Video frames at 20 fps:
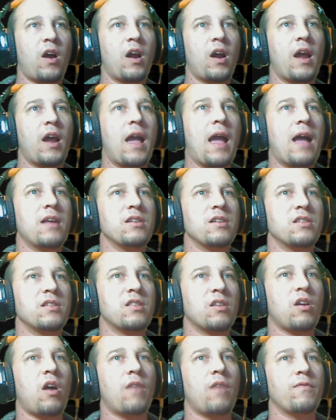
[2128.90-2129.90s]
as the
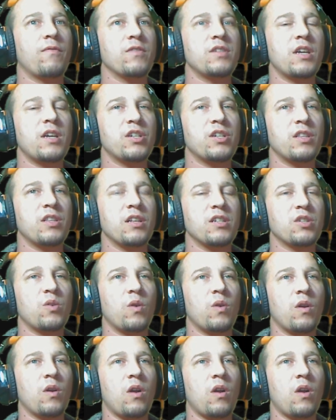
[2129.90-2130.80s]
conversation that's going